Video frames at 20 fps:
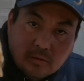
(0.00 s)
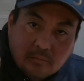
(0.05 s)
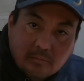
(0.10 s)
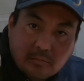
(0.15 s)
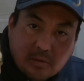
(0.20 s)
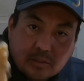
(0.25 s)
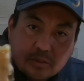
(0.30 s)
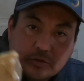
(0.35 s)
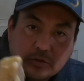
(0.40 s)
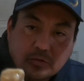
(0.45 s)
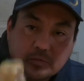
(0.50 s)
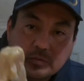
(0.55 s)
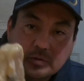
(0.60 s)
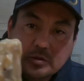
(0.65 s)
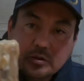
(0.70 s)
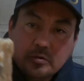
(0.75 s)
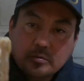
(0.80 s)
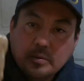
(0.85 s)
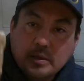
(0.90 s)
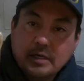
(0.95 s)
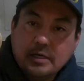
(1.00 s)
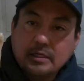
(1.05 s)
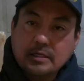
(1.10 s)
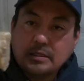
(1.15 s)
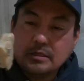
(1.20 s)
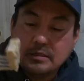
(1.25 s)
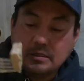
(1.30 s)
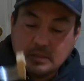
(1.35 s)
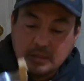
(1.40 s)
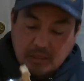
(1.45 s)
Mushroom soup on it.
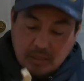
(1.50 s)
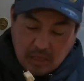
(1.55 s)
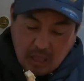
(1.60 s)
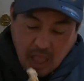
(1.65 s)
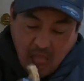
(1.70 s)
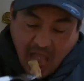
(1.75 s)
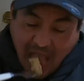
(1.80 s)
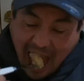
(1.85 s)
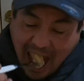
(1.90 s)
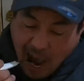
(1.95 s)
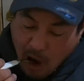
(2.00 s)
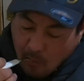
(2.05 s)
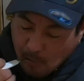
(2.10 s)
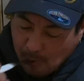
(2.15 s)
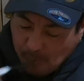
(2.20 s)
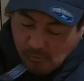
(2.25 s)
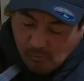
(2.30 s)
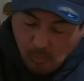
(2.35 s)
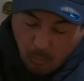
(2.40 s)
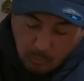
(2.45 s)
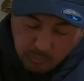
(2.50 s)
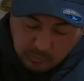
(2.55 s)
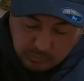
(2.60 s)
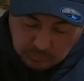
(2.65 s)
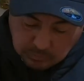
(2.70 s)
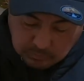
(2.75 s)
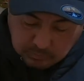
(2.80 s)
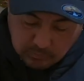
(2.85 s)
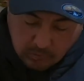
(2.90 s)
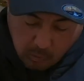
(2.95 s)

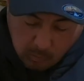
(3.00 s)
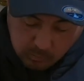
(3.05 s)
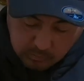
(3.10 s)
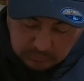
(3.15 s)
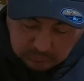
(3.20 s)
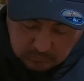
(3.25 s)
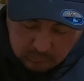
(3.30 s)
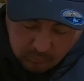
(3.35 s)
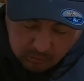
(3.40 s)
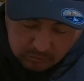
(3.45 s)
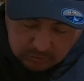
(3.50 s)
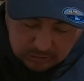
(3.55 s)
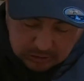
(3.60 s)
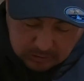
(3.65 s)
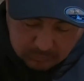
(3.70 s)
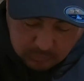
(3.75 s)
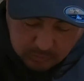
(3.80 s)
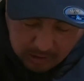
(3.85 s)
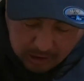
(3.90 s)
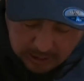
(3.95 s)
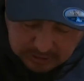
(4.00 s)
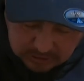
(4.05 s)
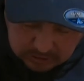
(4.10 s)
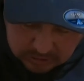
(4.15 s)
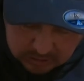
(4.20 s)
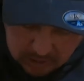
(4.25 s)
Mmm. With some rice.